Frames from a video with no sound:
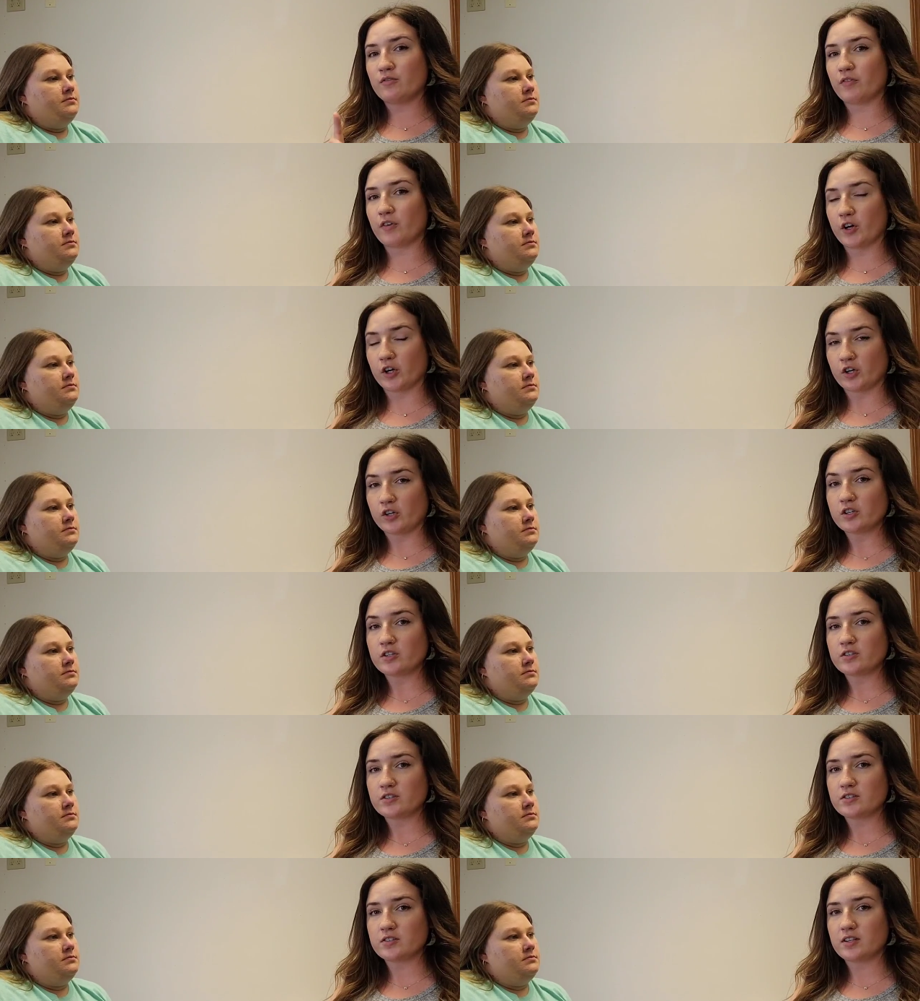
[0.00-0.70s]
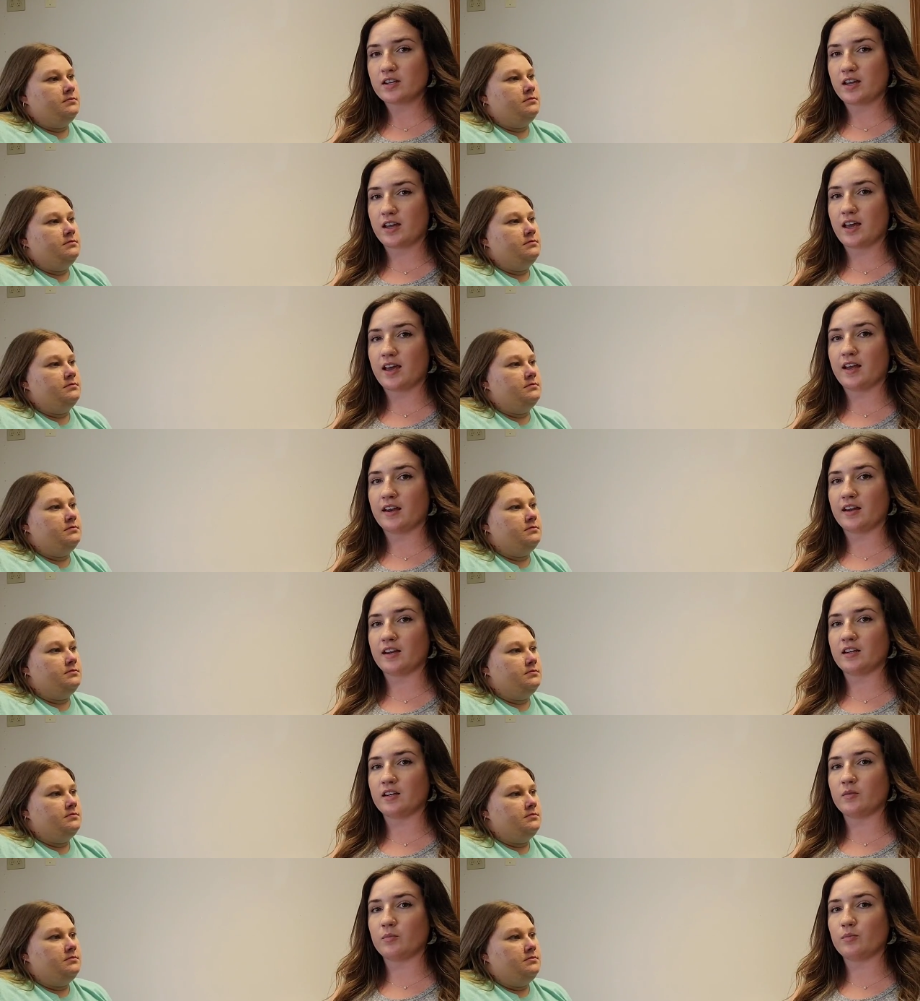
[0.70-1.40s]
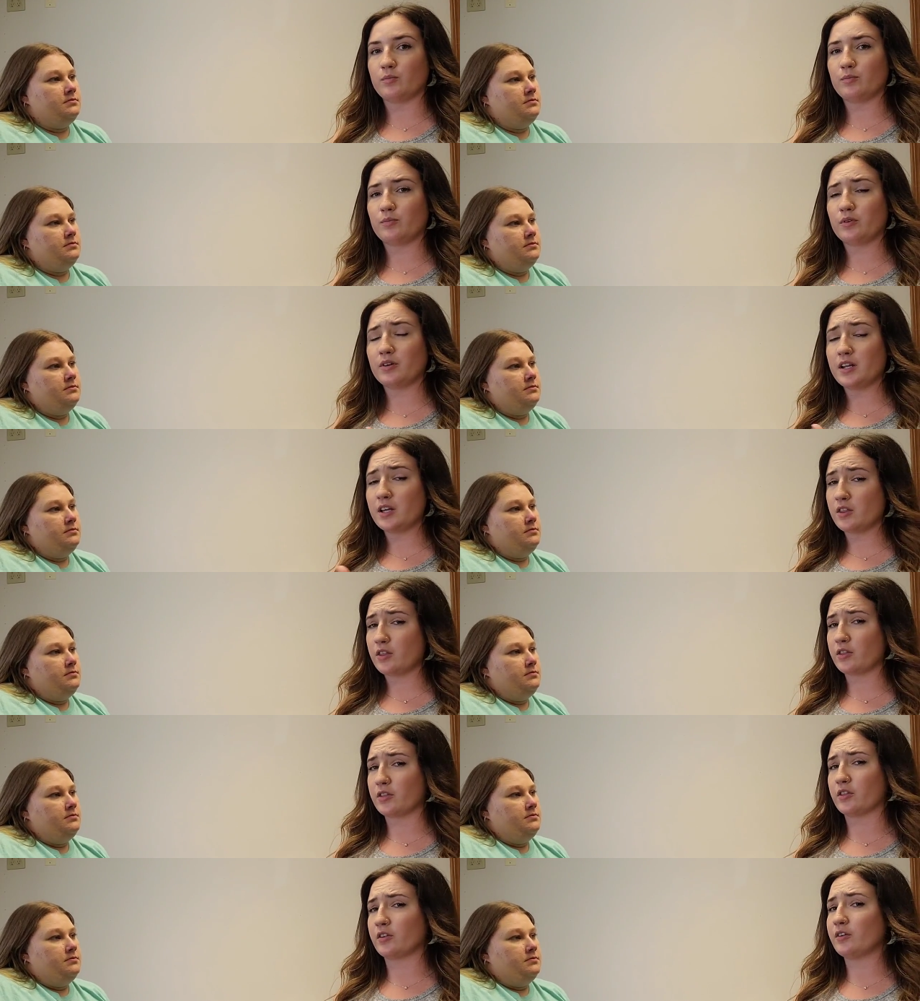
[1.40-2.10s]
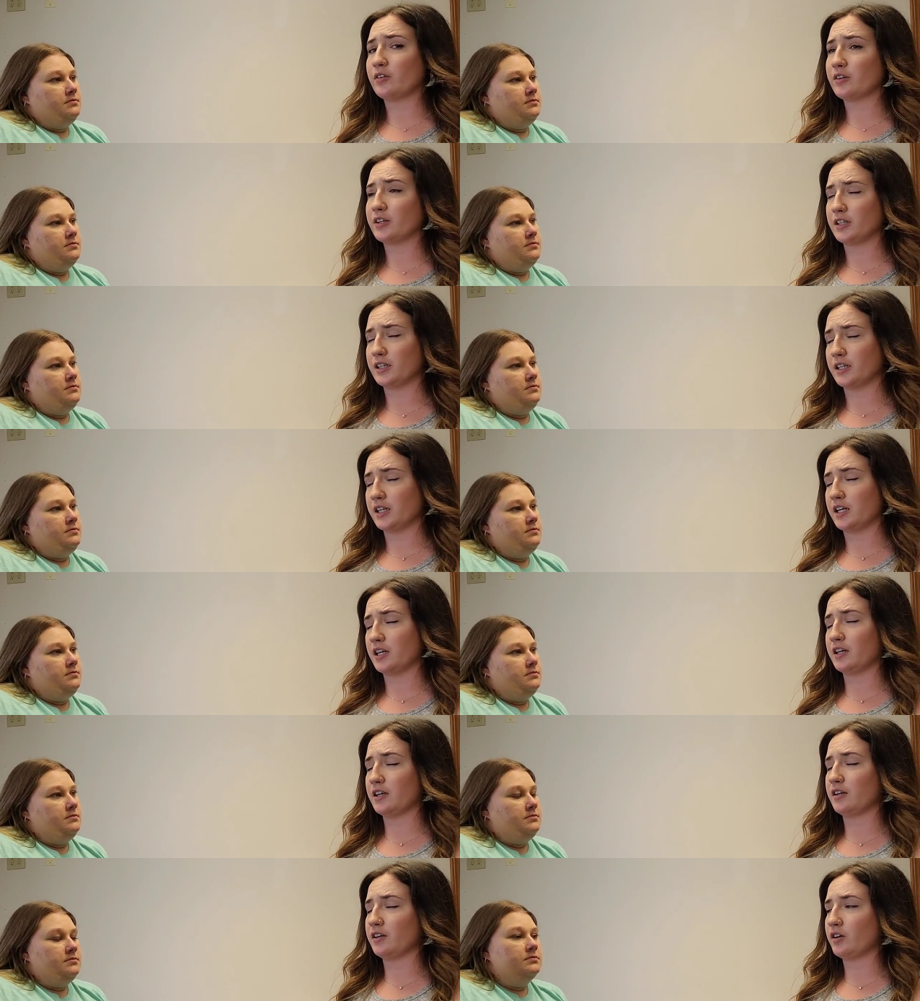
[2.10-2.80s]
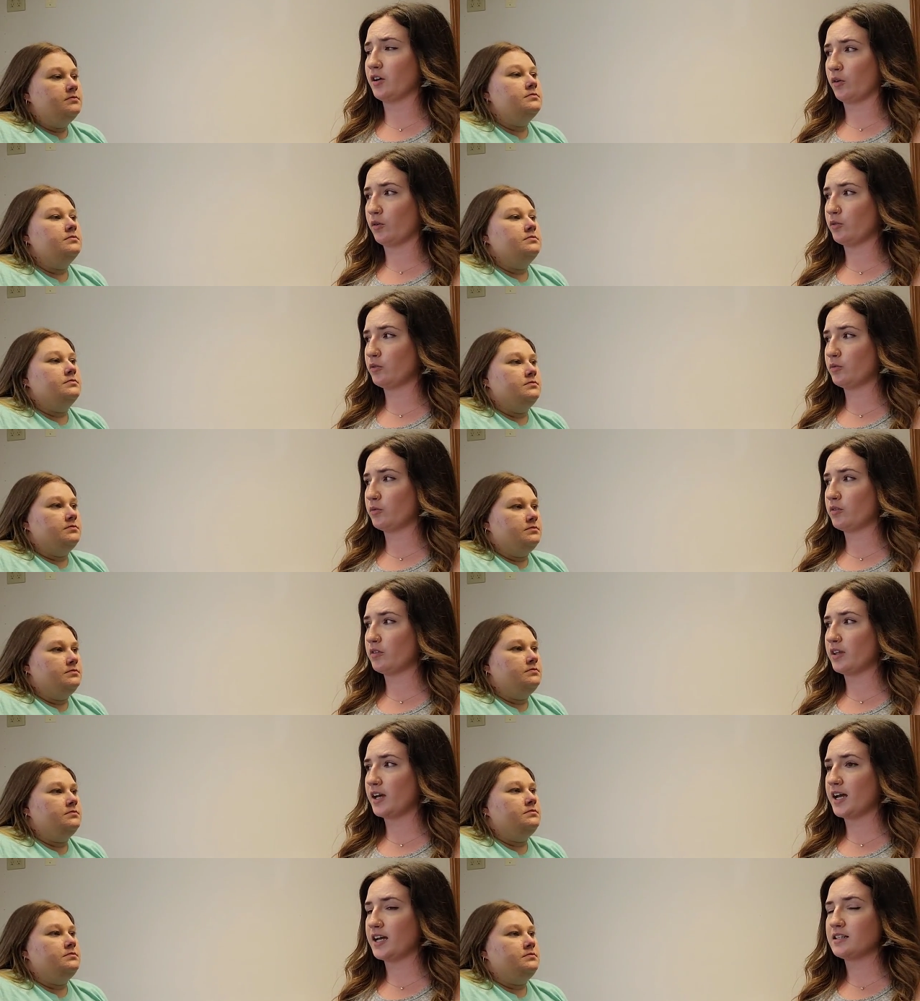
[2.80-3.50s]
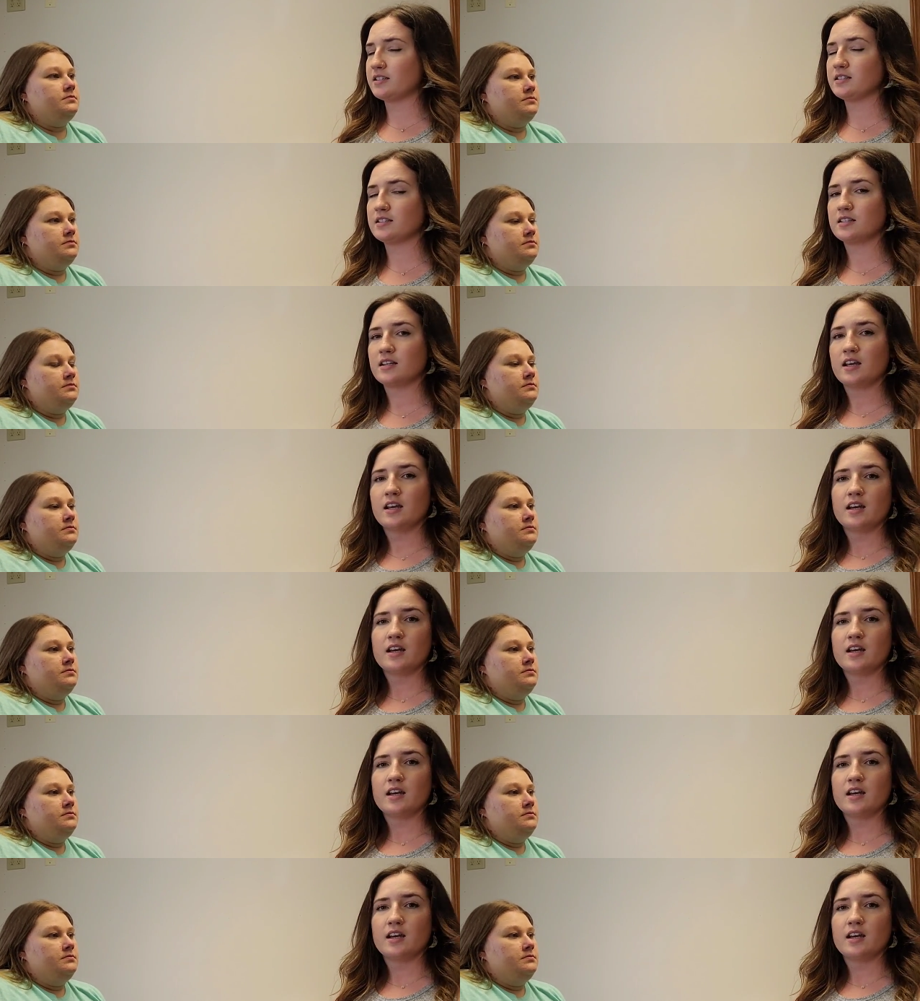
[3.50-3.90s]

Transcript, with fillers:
Speaker 1: first and pretty thoroughly go through that.